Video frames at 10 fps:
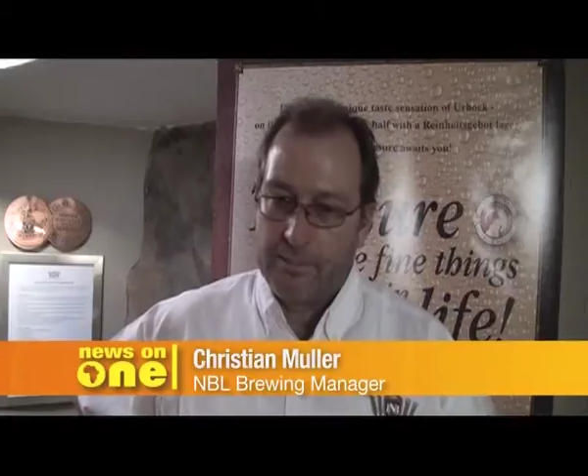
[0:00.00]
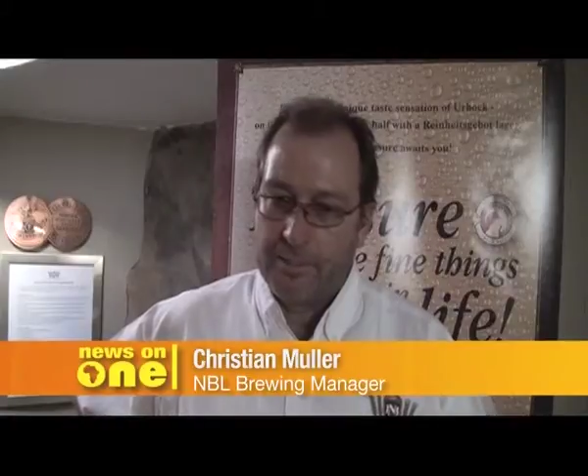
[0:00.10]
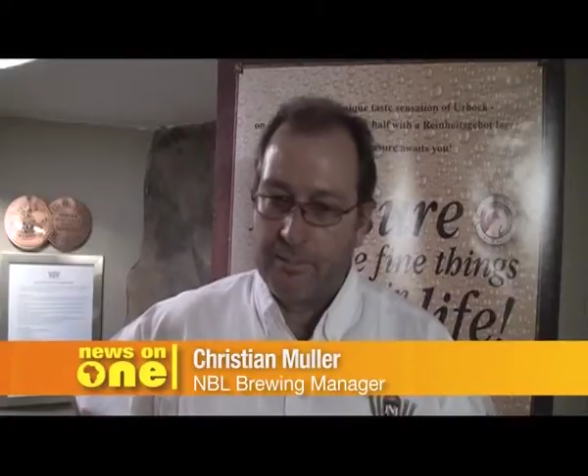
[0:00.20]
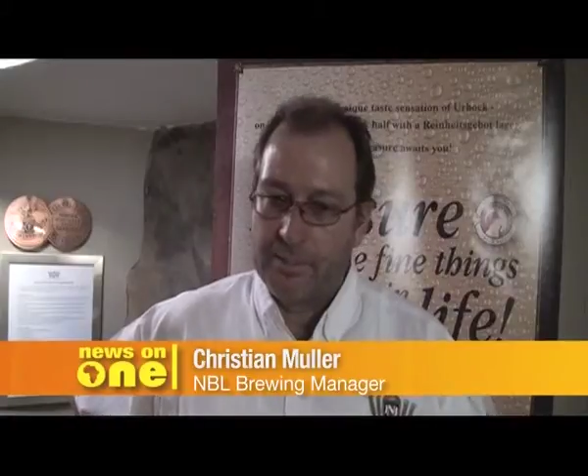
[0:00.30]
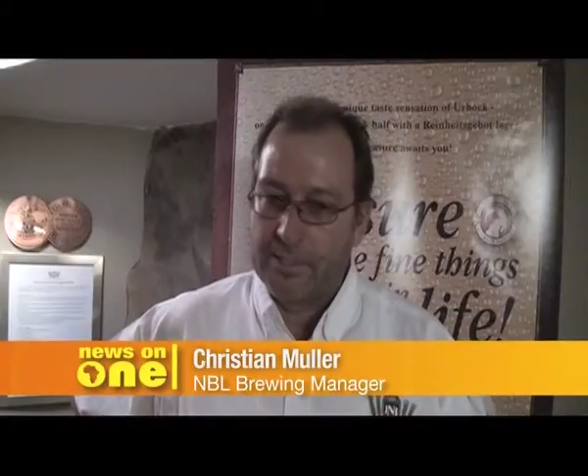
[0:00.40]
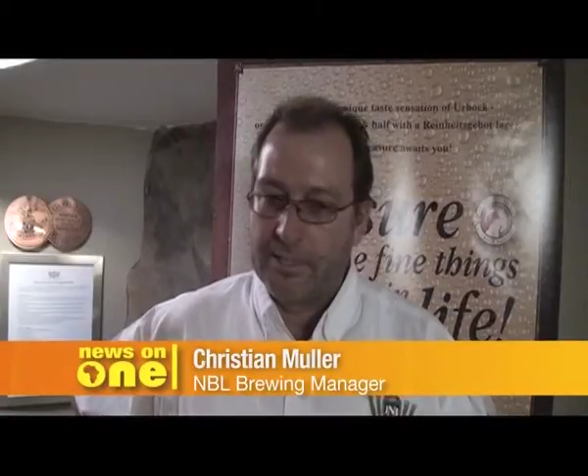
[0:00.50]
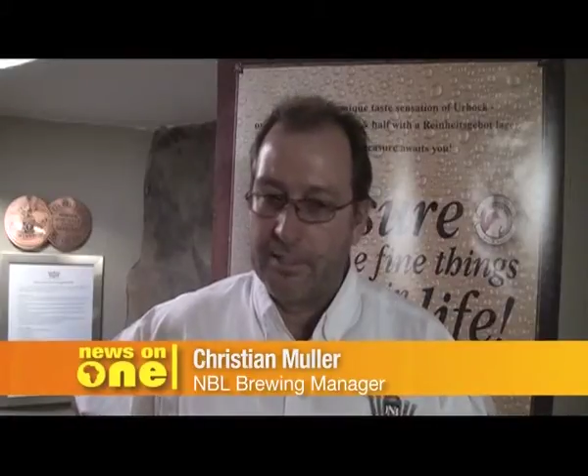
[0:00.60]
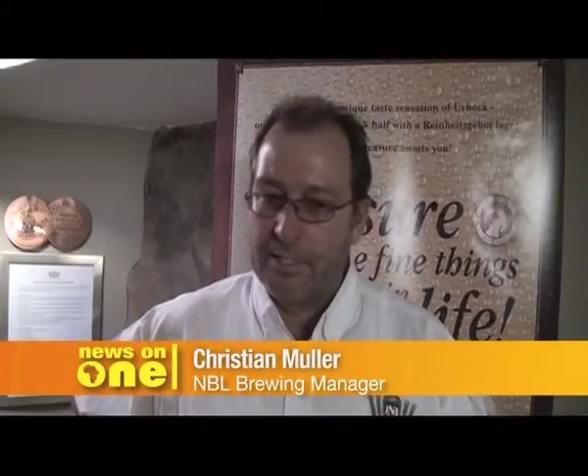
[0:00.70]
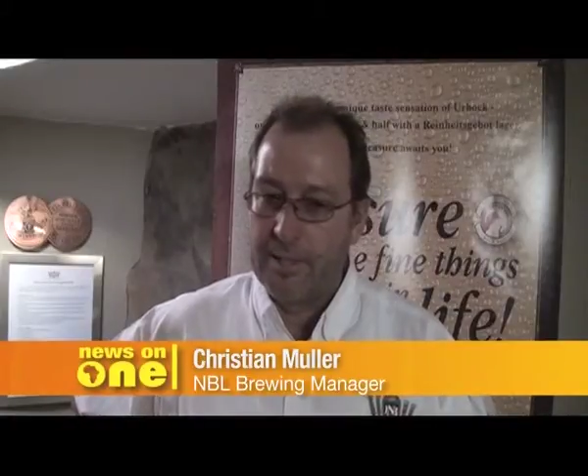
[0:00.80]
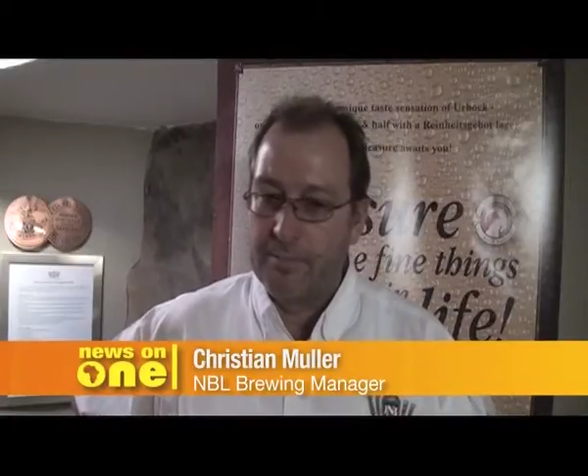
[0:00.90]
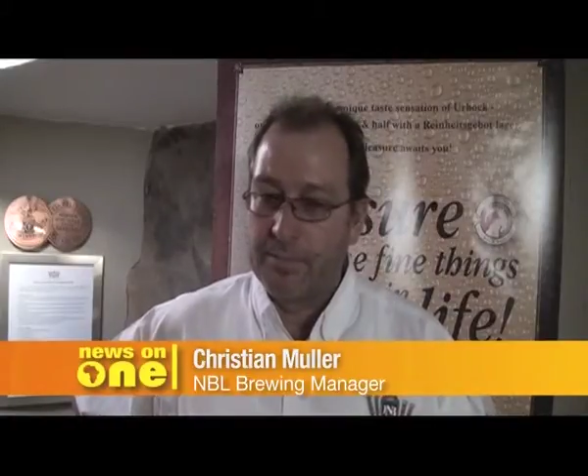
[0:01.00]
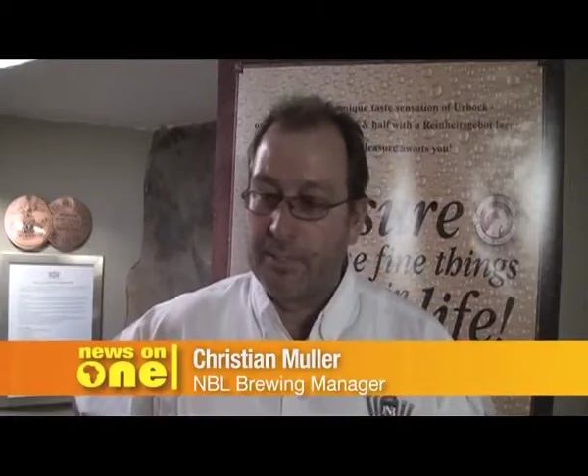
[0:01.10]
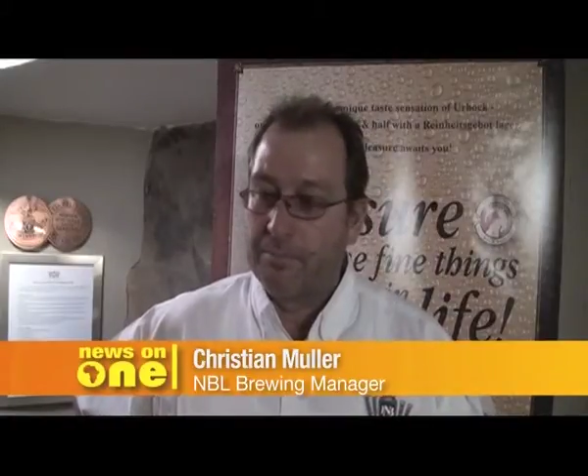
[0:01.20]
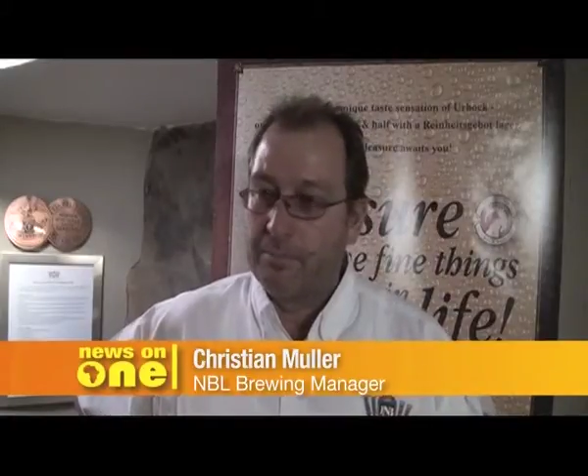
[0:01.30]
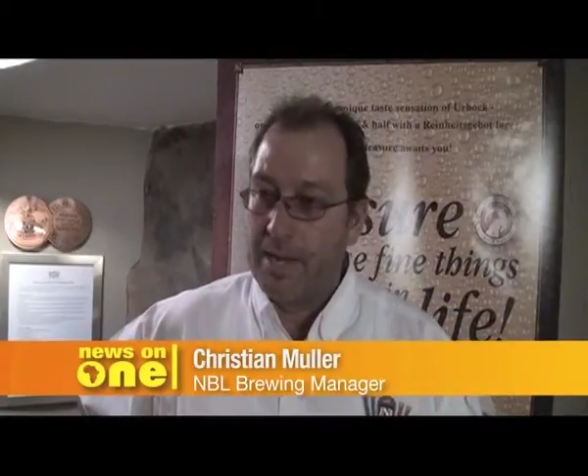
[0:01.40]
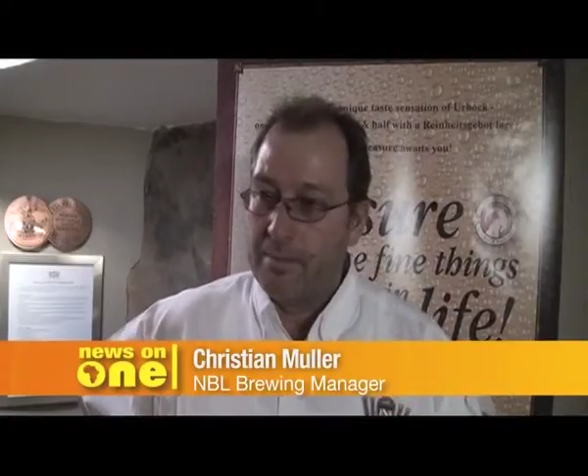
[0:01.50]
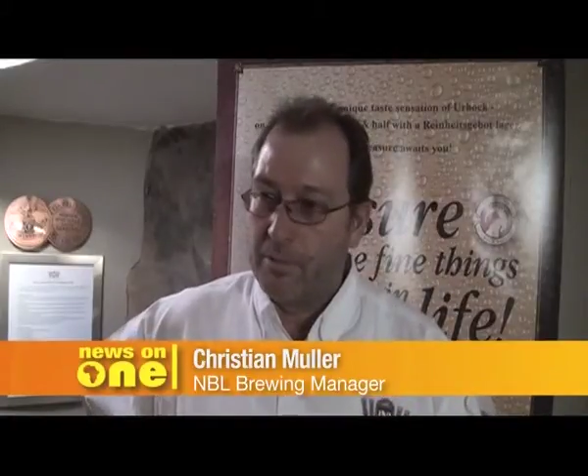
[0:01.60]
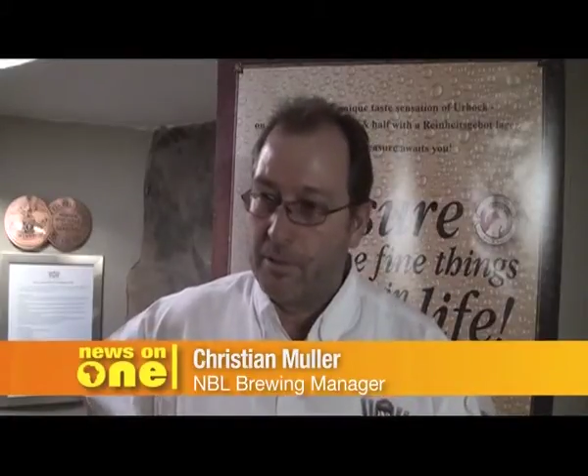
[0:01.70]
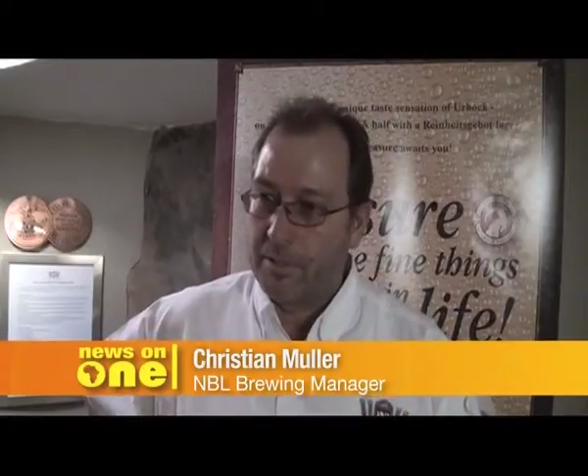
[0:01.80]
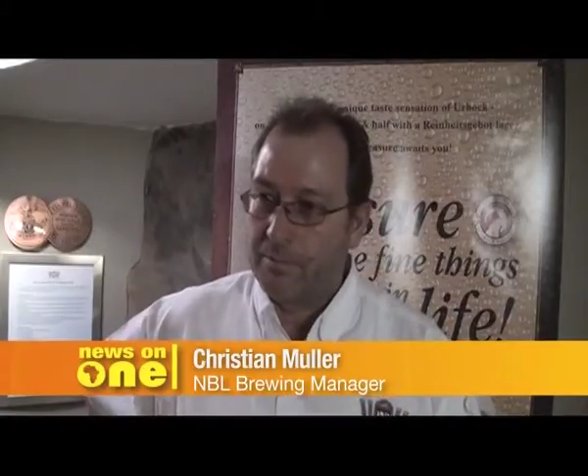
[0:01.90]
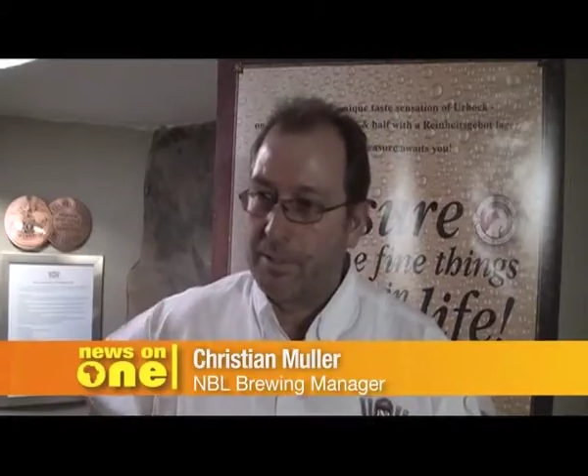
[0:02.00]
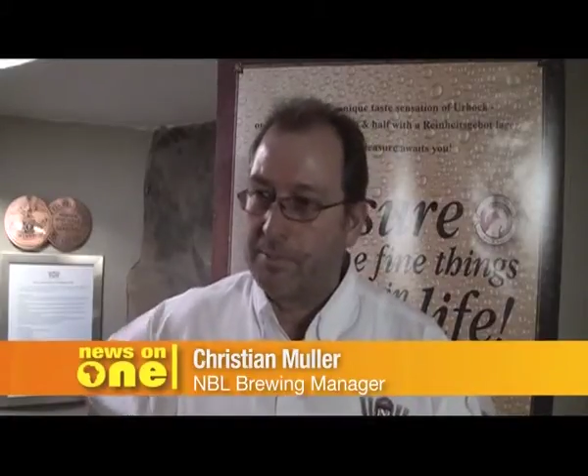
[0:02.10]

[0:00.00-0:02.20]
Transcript: previously named Maybock,